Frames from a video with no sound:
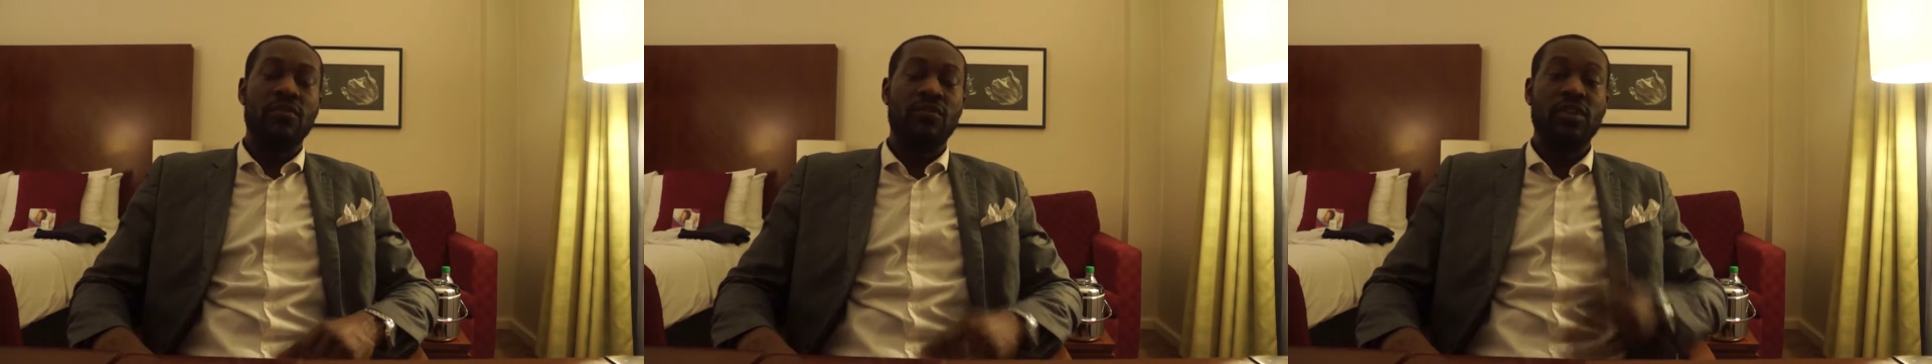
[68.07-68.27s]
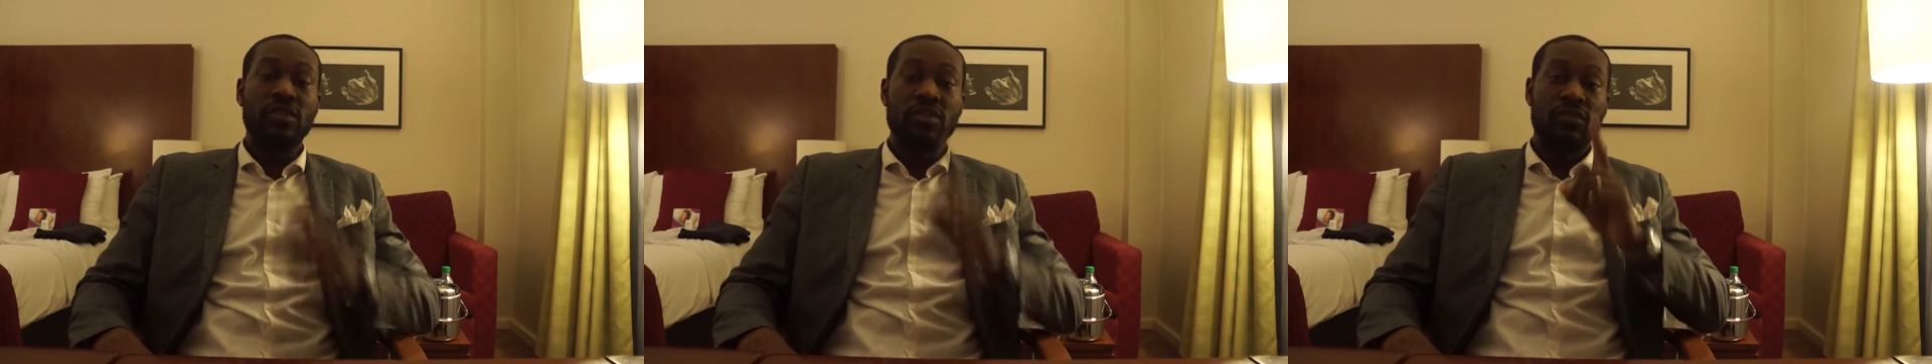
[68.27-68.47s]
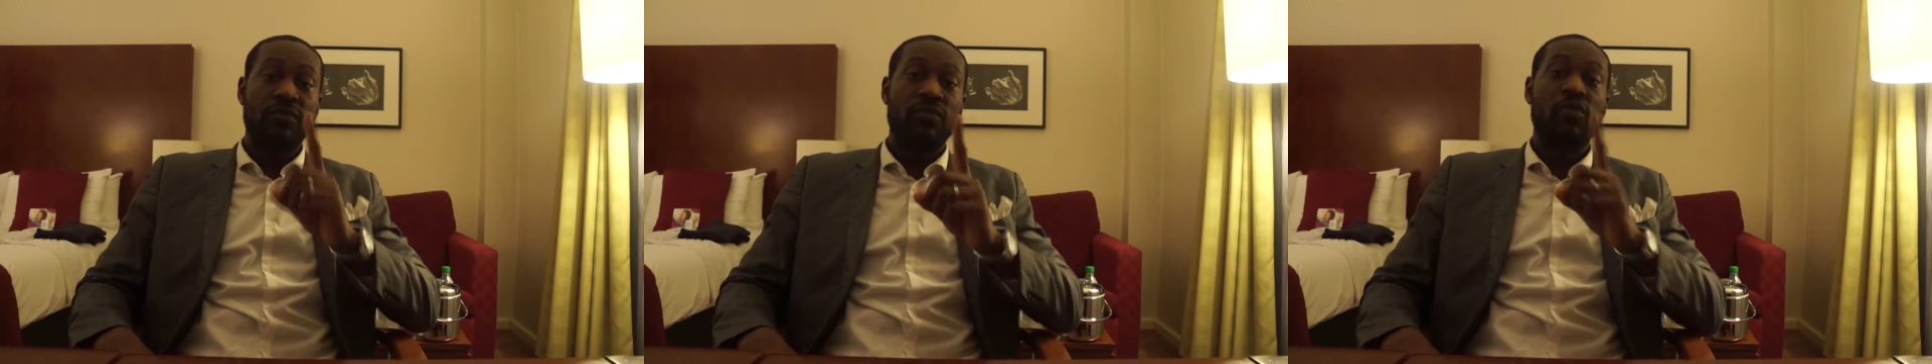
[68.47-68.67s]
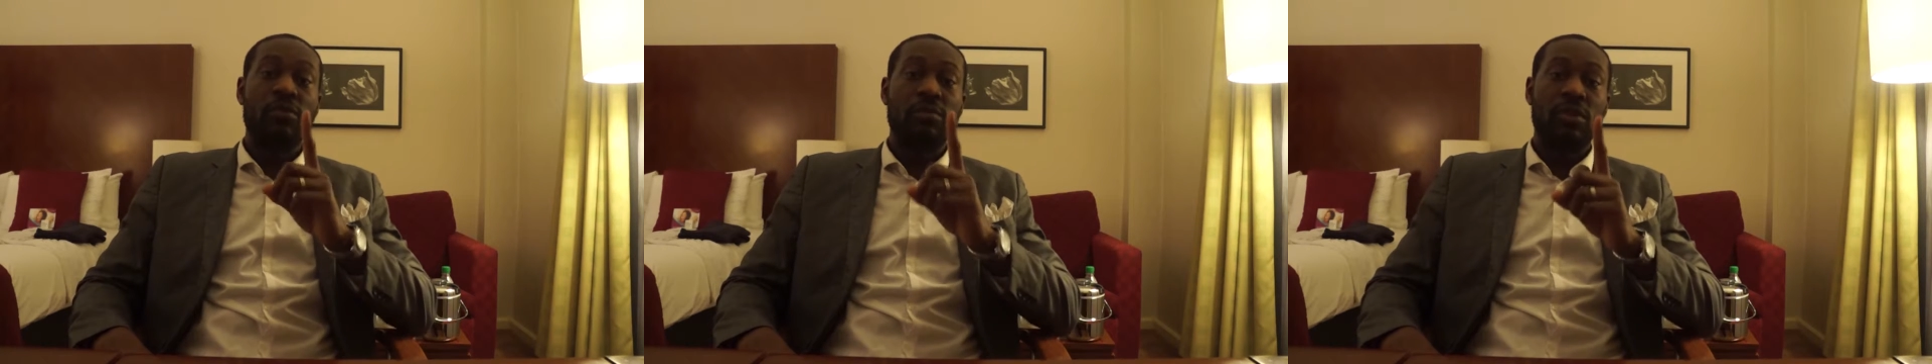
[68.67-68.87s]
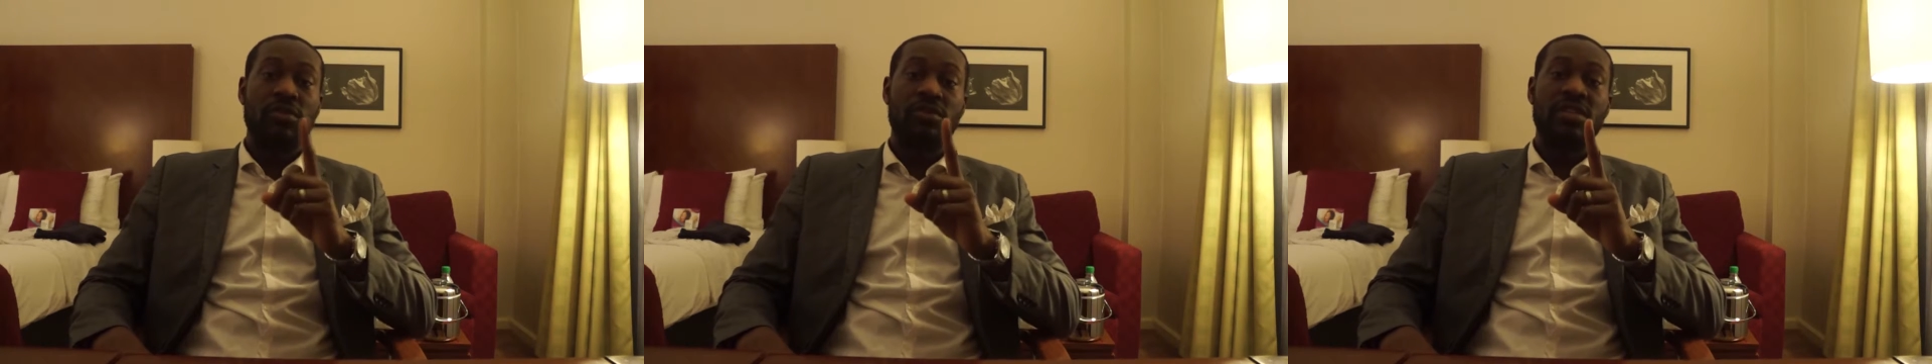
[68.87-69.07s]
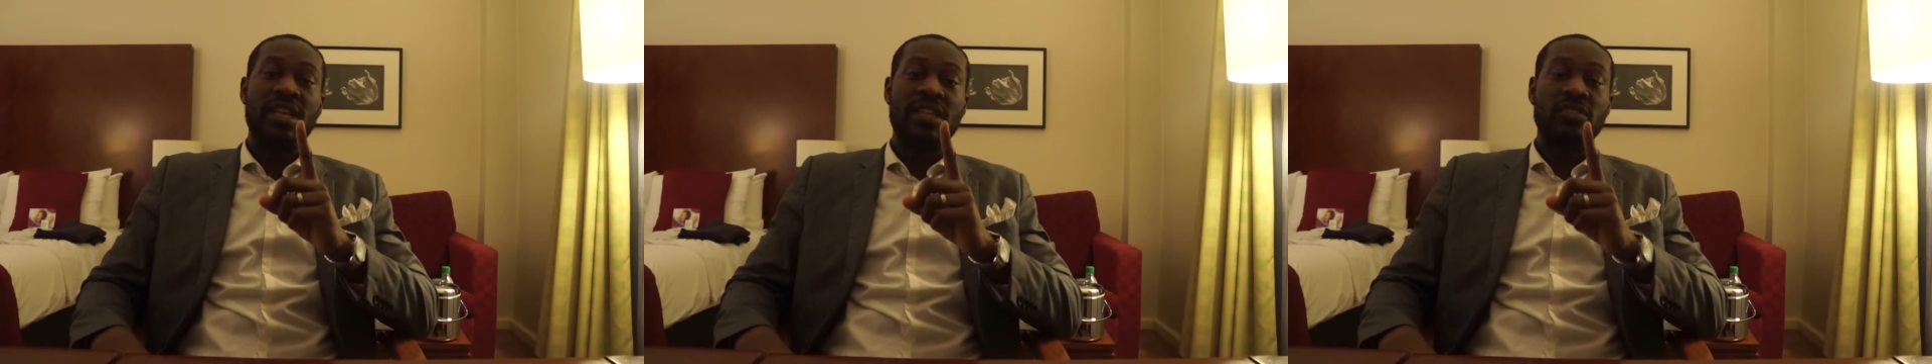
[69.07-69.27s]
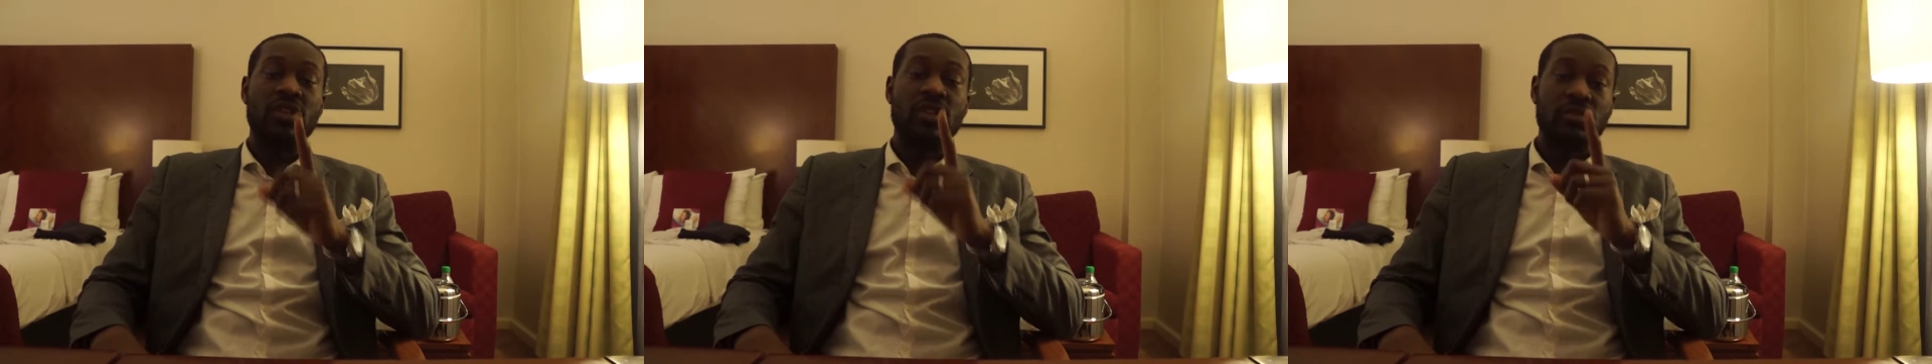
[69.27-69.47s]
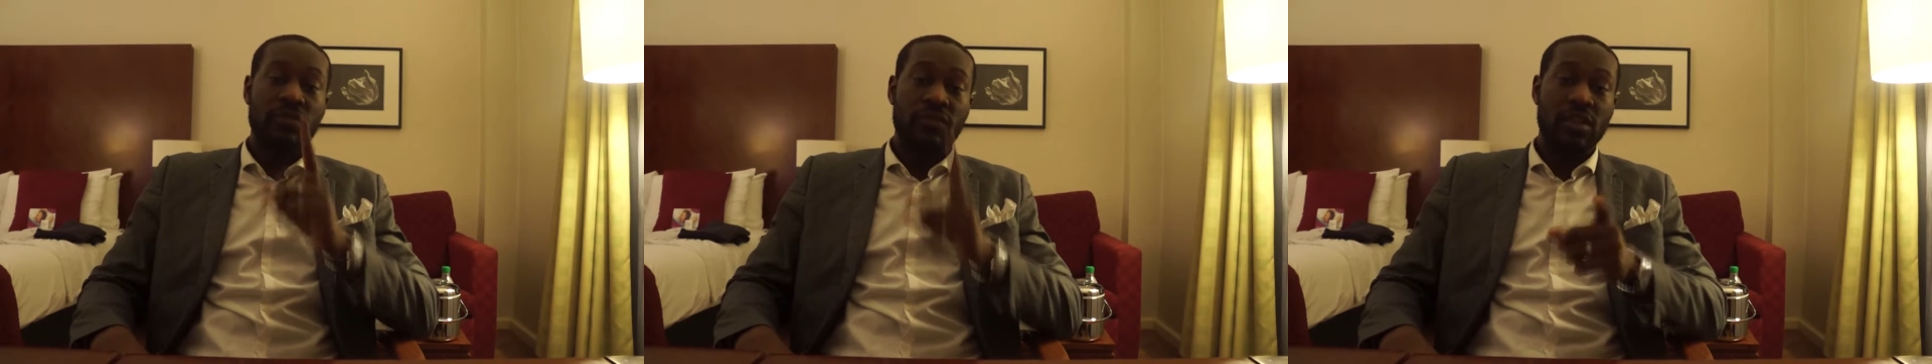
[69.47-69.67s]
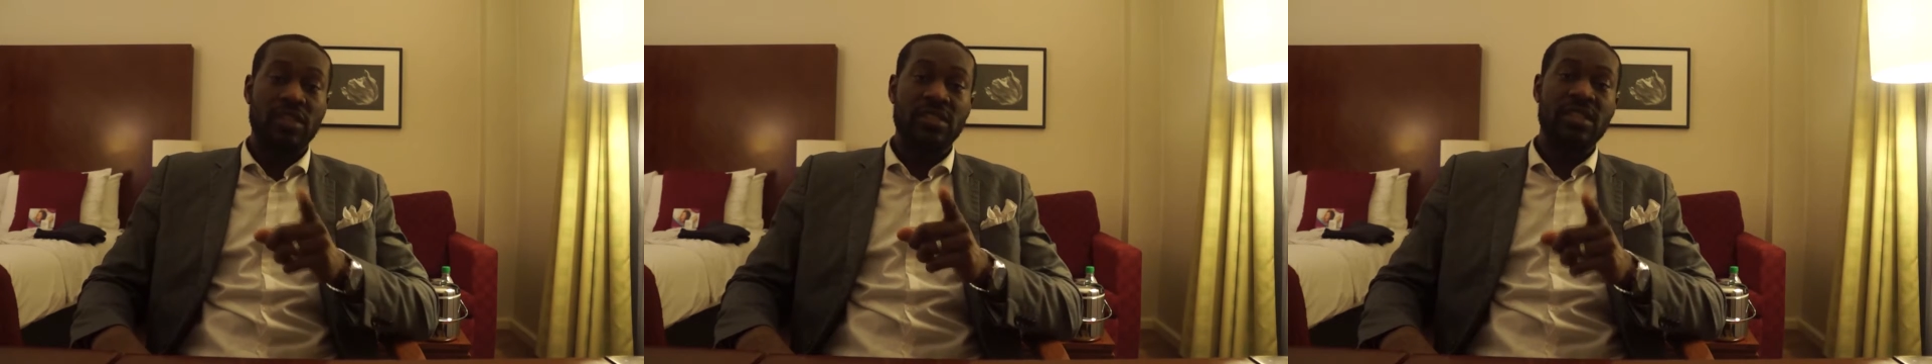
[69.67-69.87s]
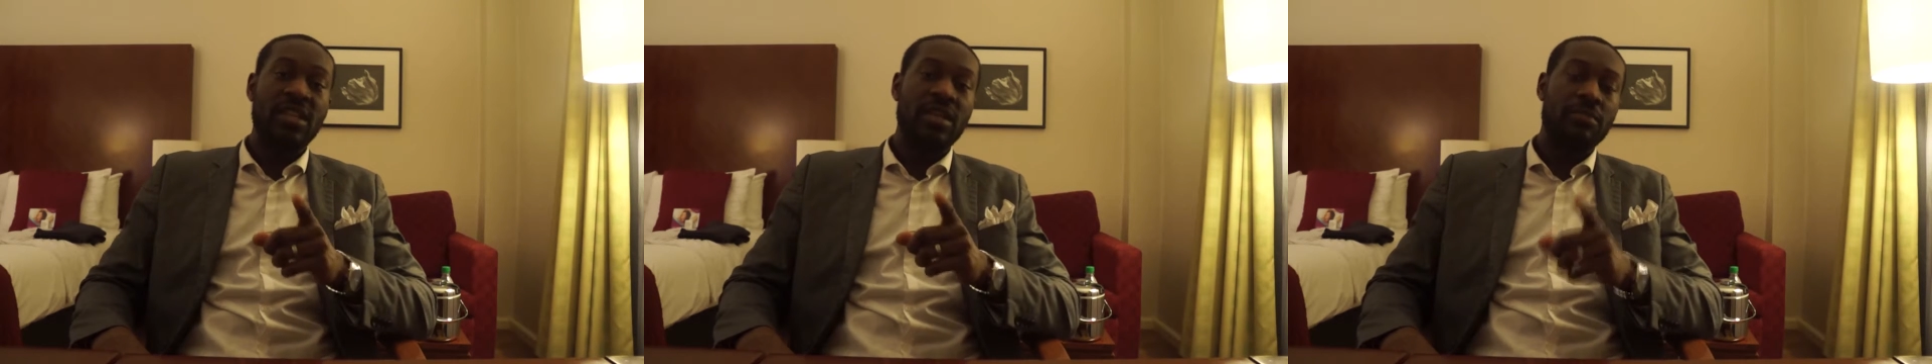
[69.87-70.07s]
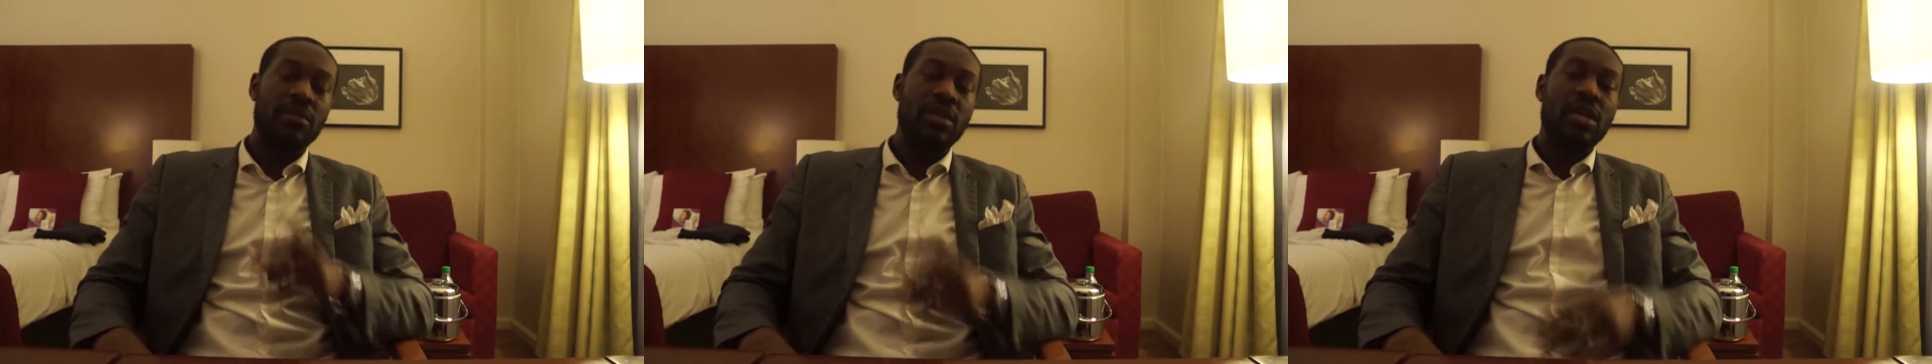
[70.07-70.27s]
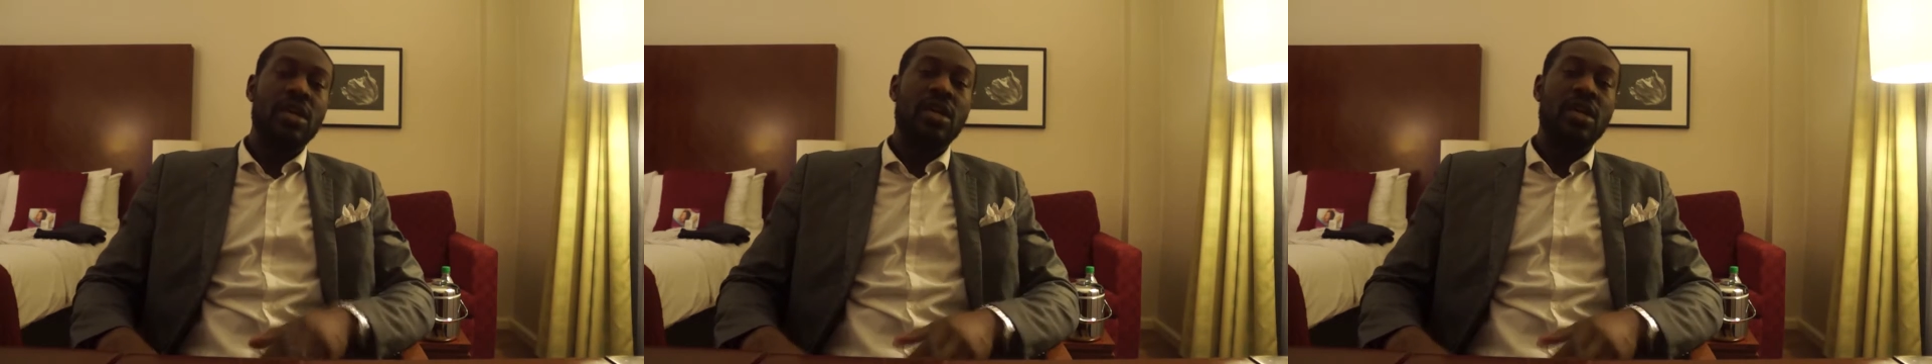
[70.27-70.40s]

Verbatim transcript: First and foremost, that starts with our team.